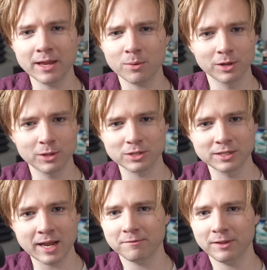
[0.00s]
like one of those
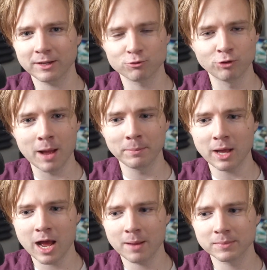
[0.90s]
Netflix
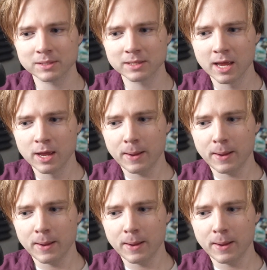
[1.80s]
rom-coms,